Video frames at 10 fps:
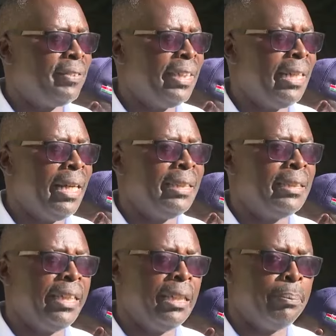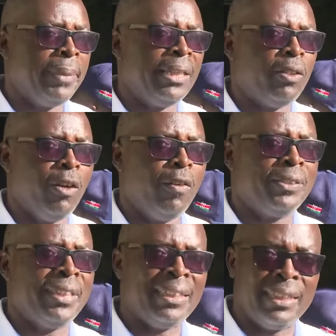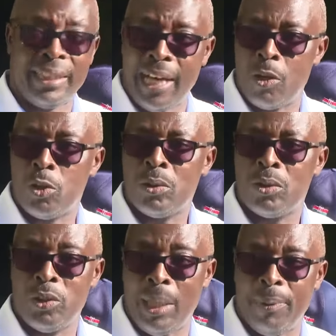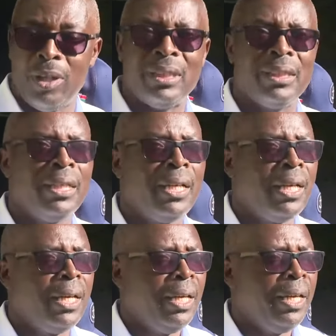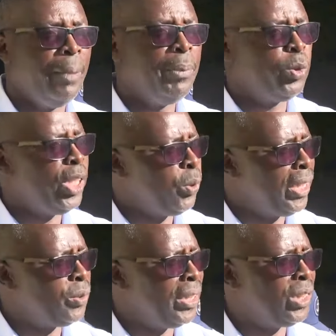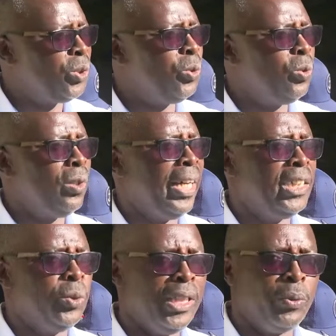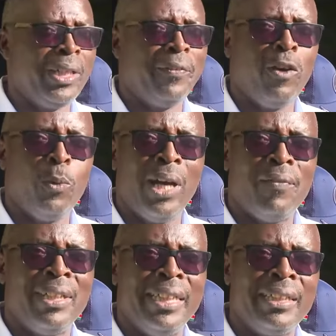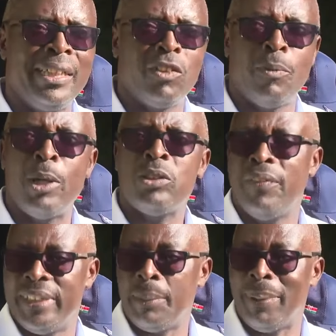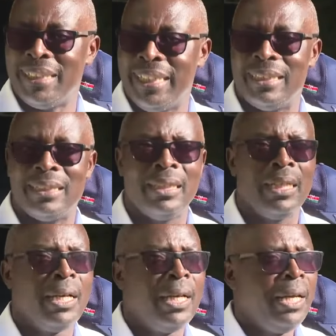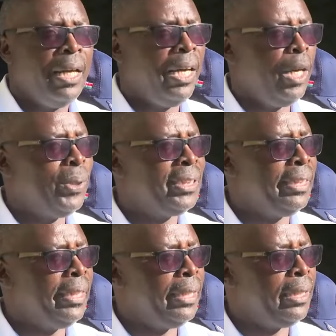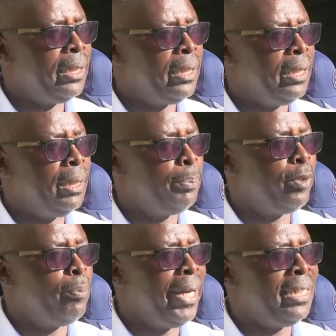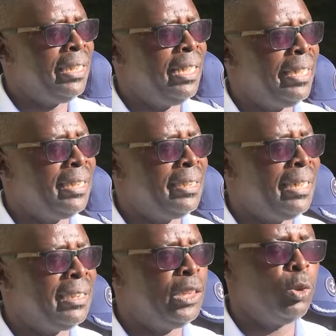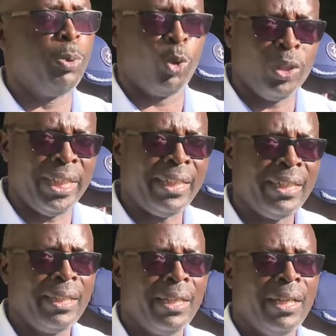have seen an increment of transit cargo through the port. Uh, between 2022 and 2024, we have an increase of about 17%. Uh, we see improvement in the transit to Burundi,